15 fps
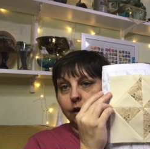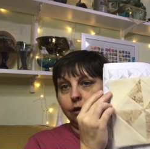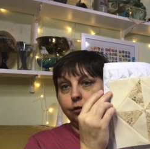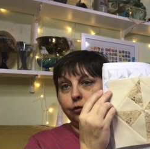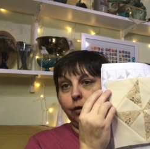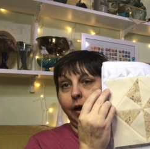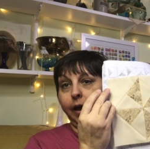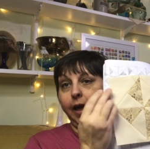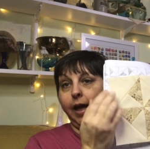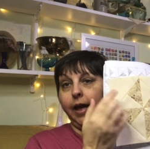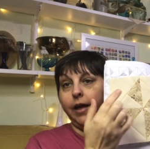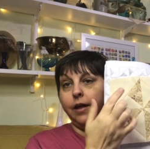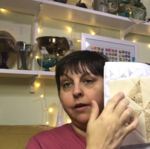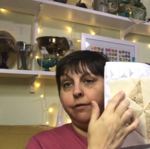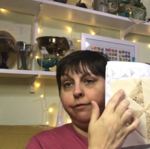So I
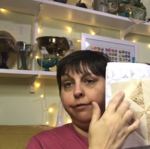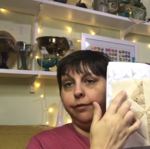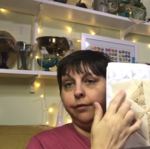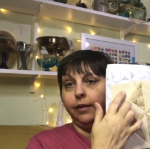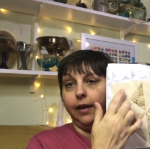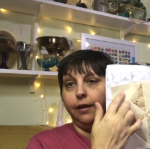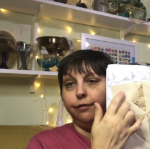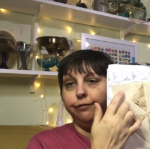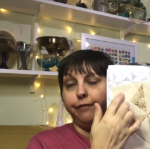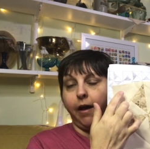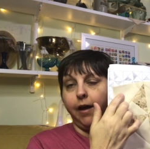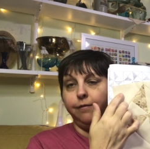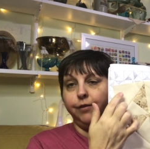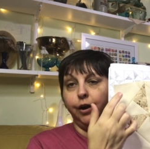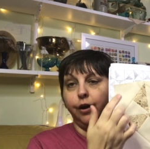have like
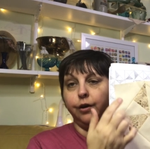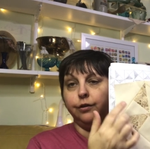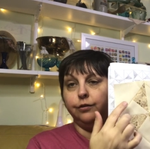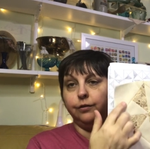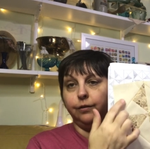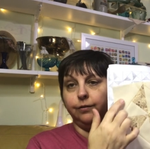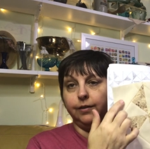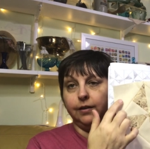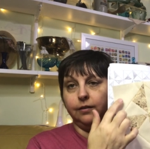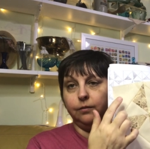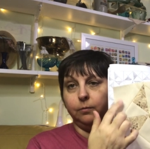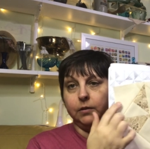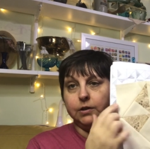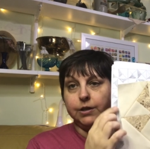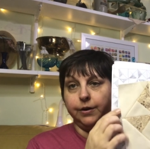five yards of this
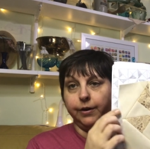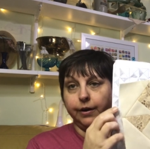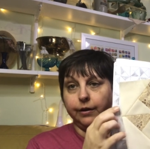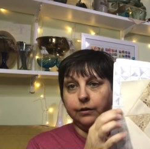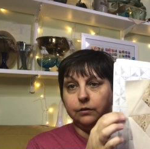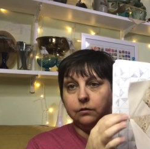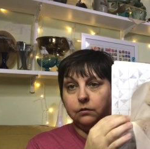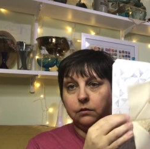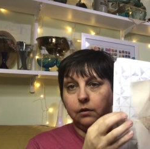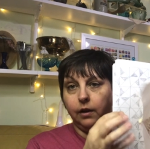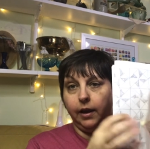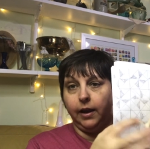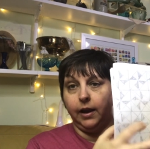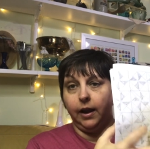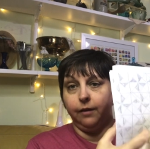material
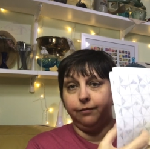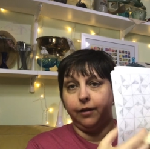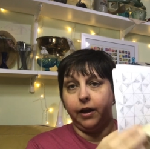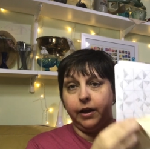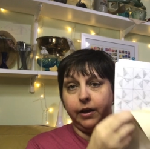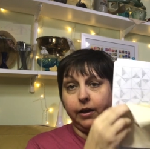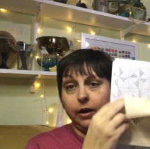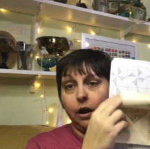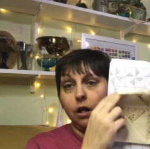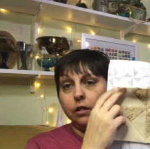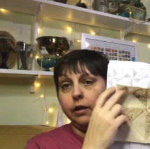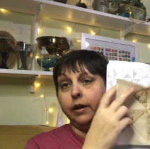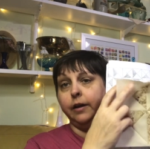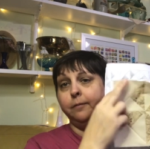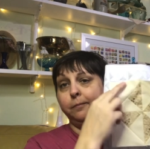and I've cut it all
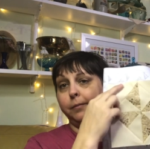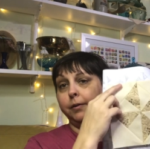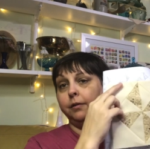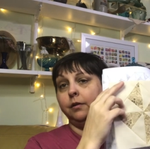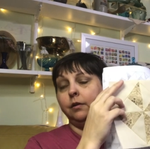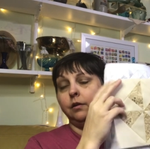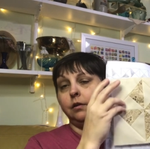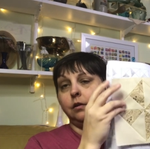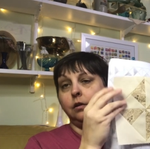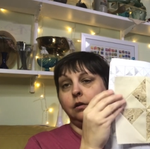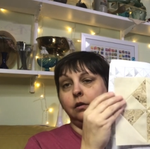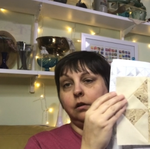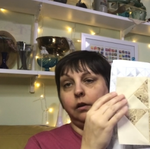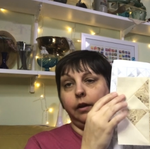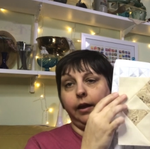up.
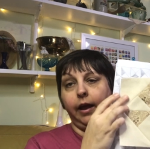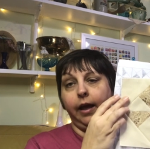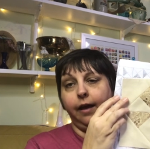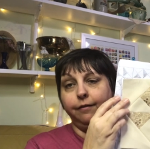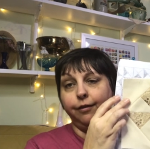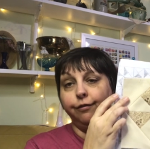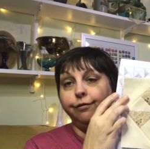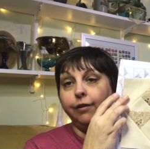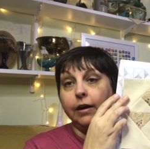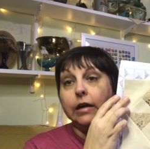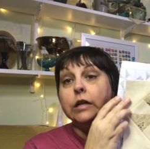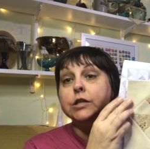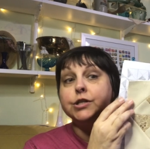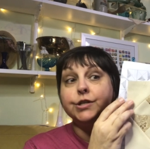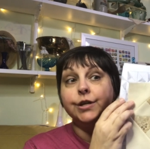I haven't
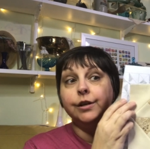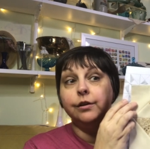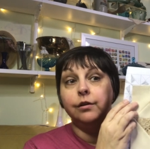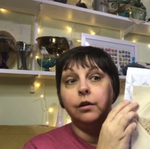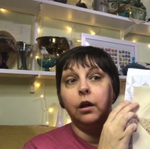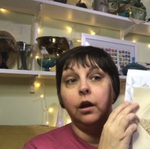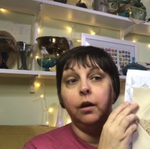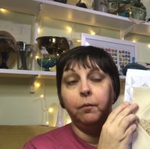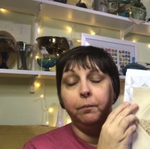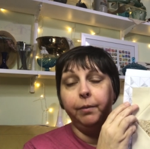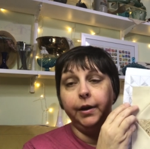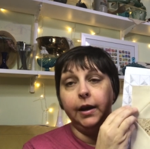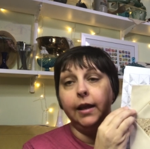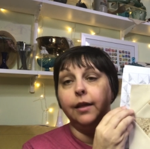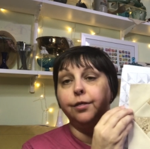finished
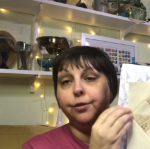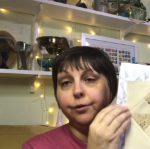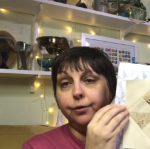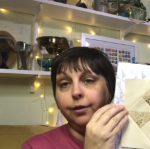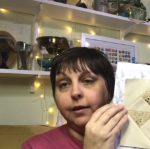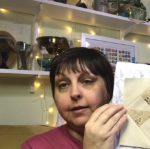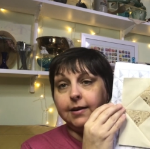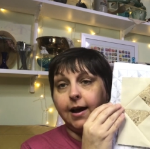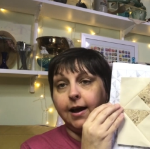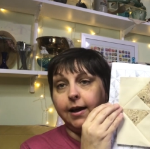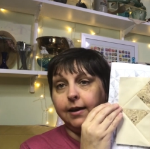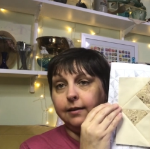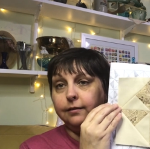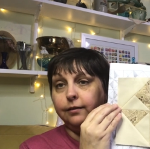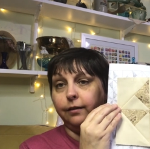putting it through the
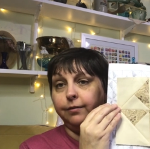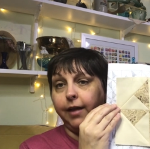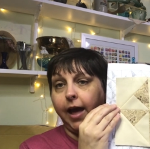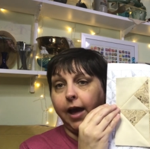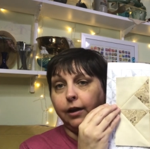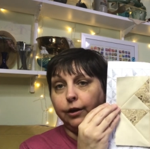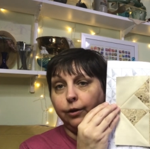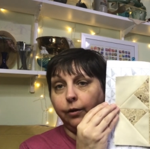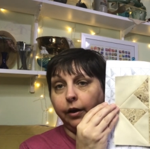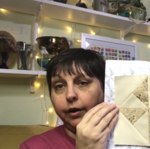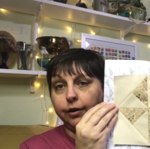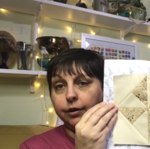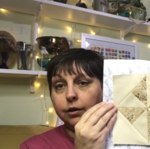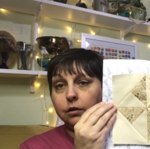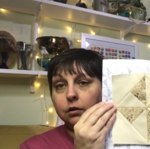dies of the
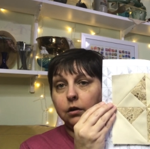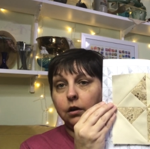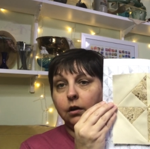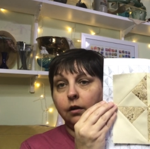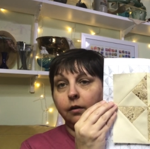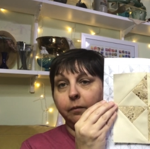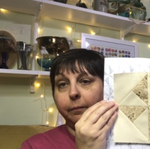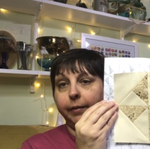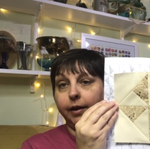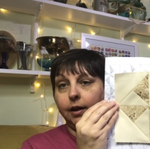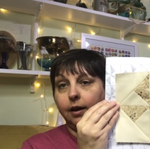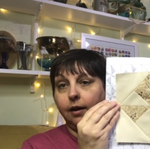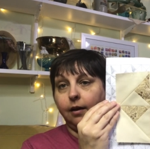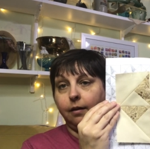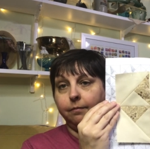AccuCutter, but
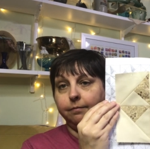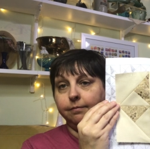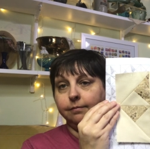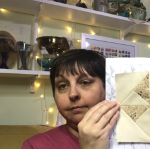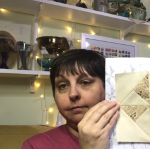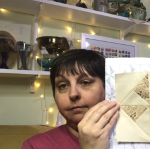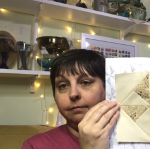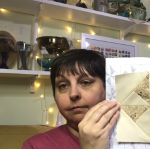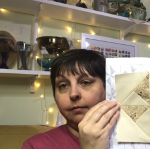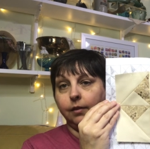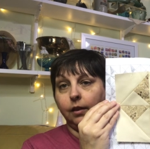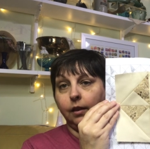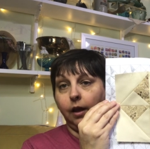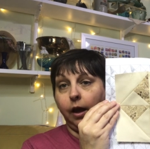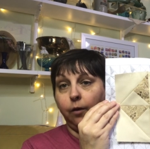um,
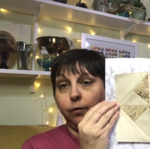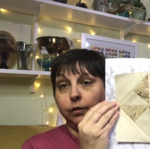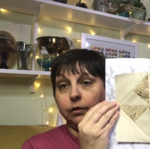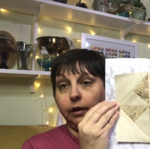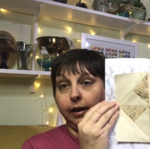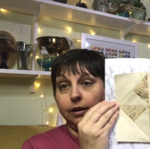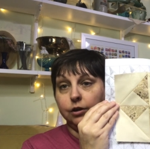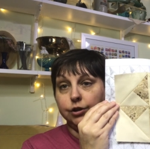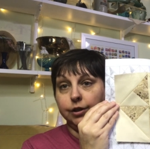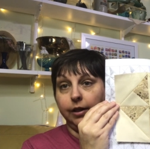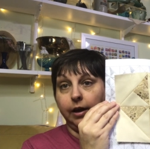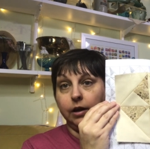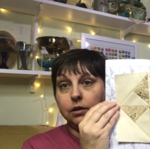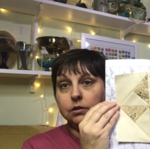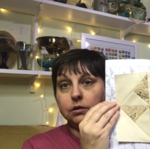I will get to
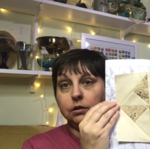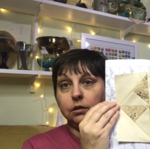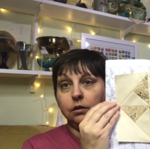that.